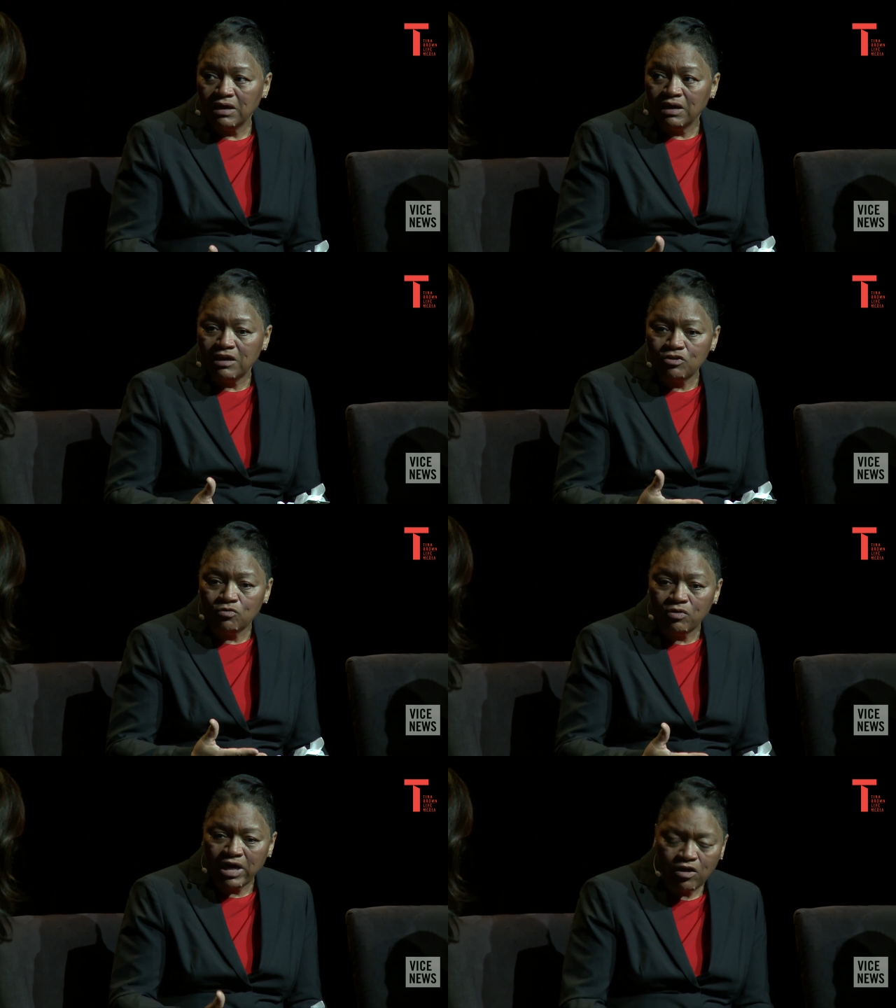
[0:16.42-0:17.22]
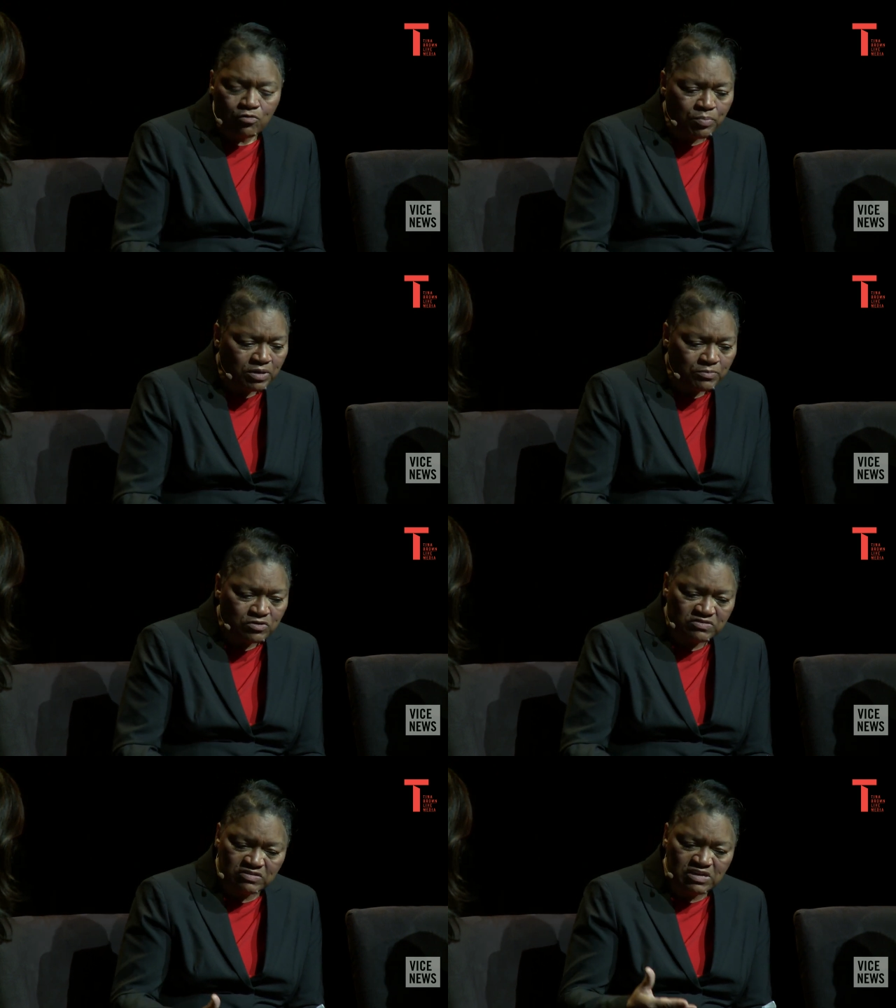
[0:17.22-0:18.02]
you know, help him
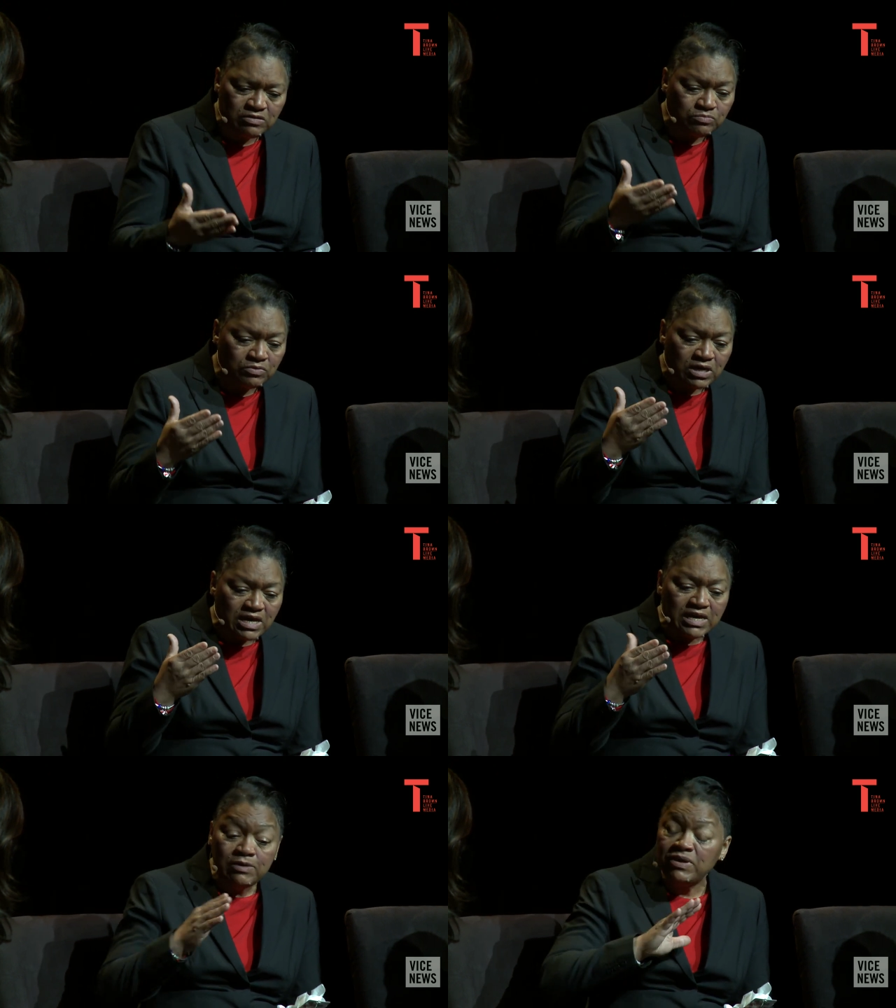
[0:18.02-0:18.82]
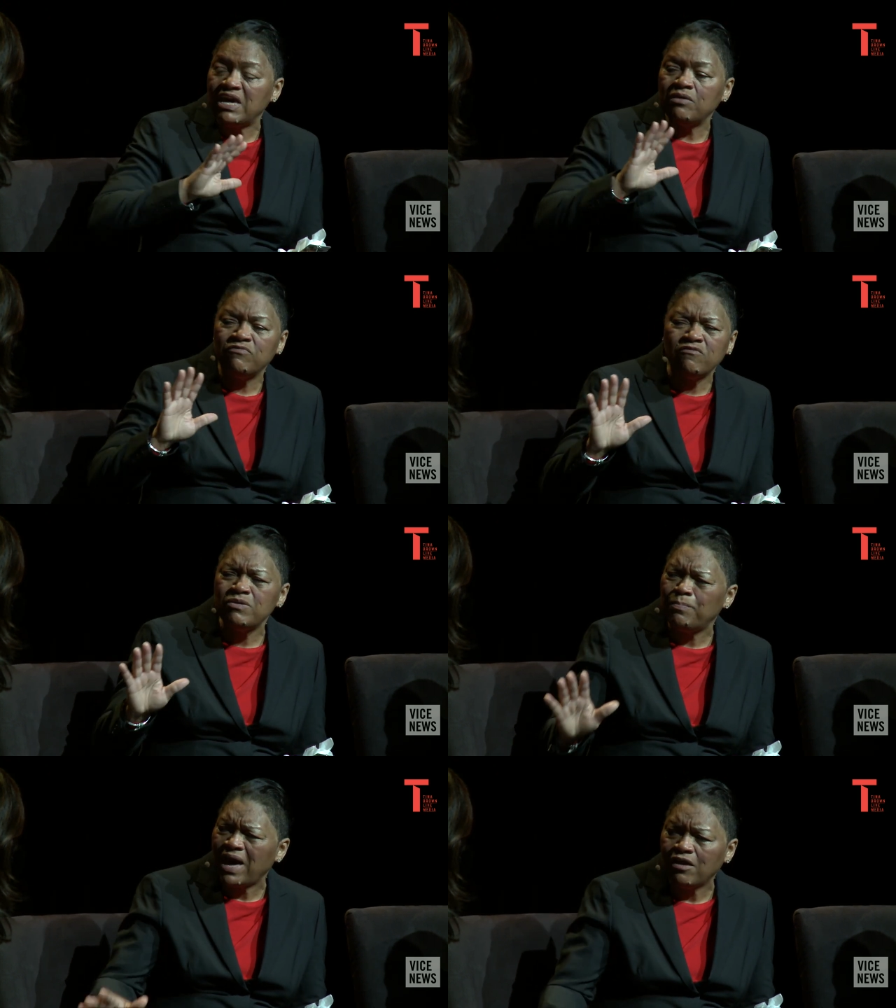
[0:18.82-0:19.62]
because he he became very
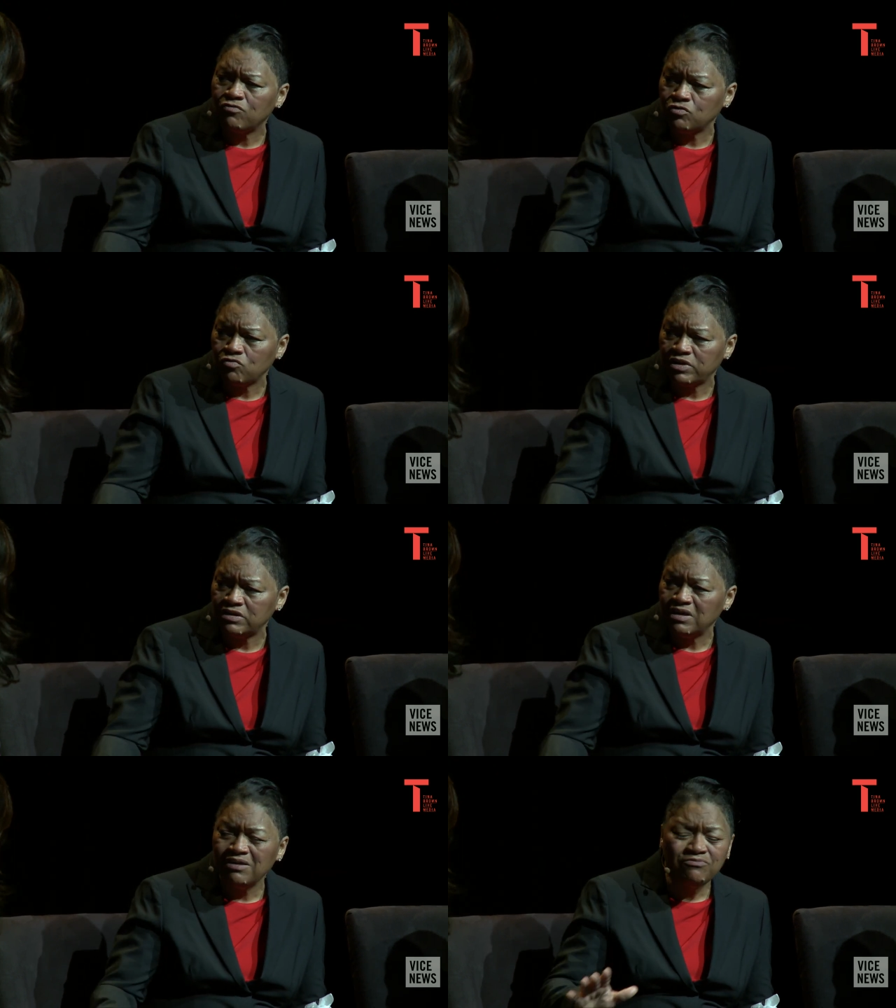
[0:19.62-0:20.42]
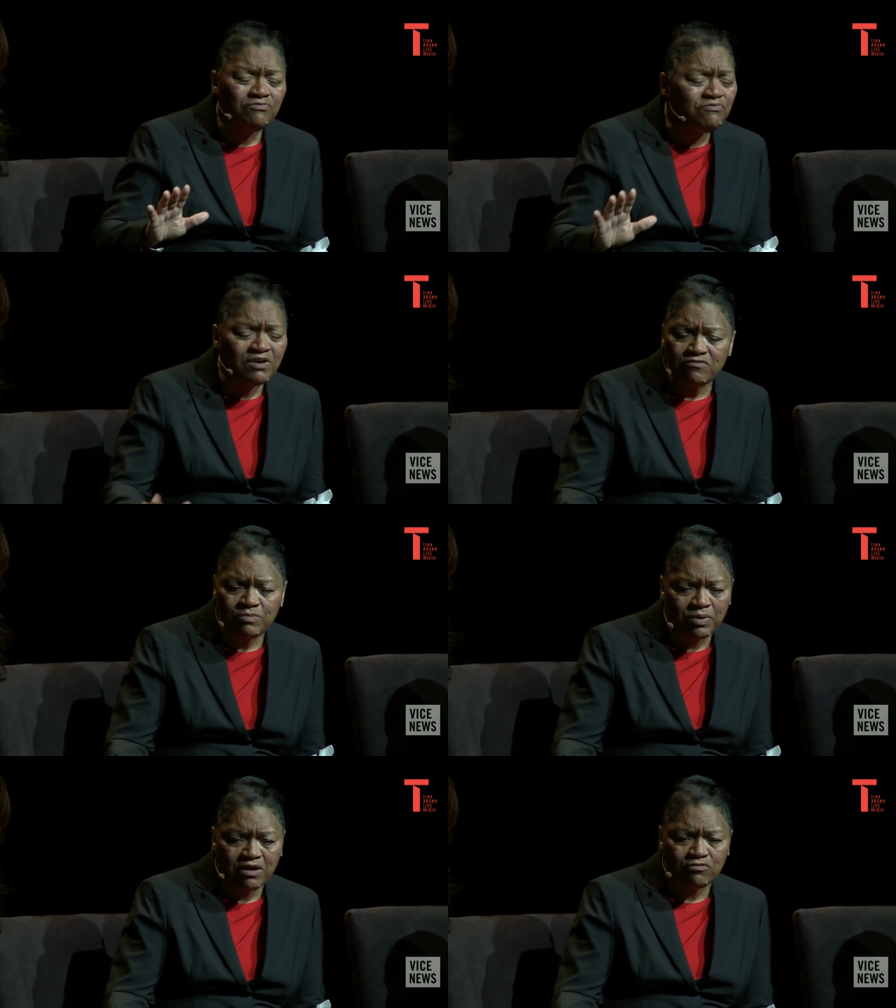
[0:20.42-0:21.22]
paranoid, very
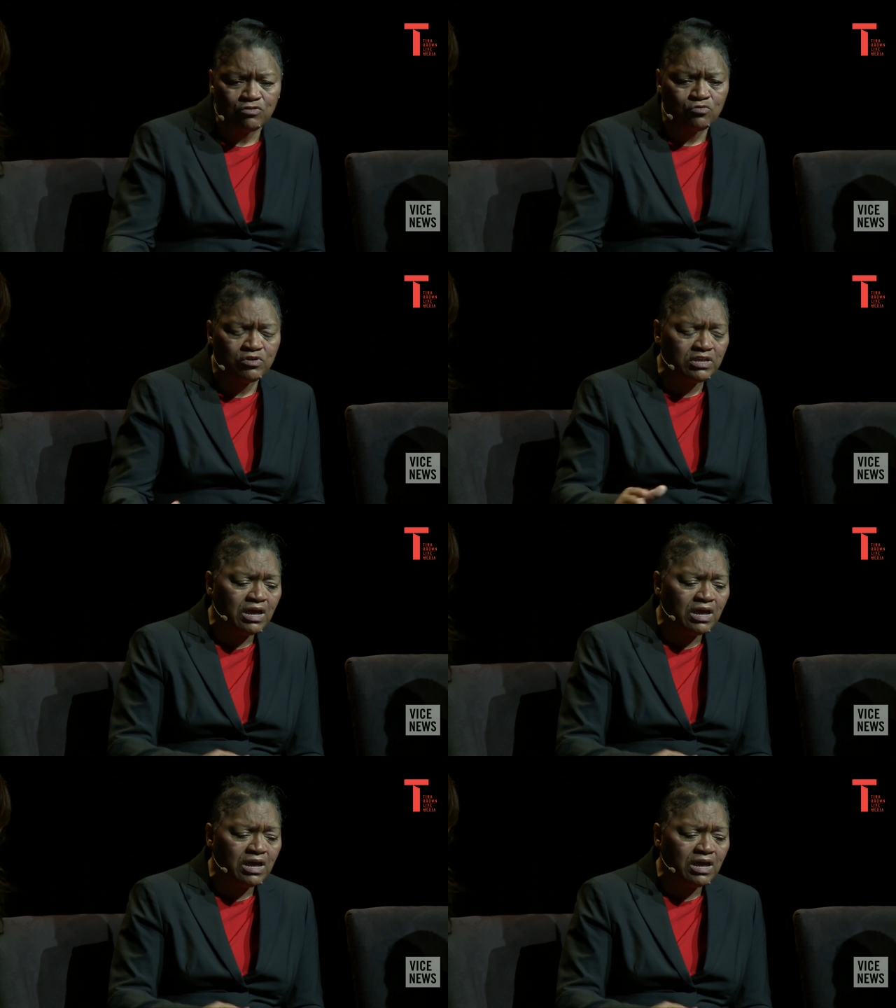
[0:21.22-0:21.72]
paranoid.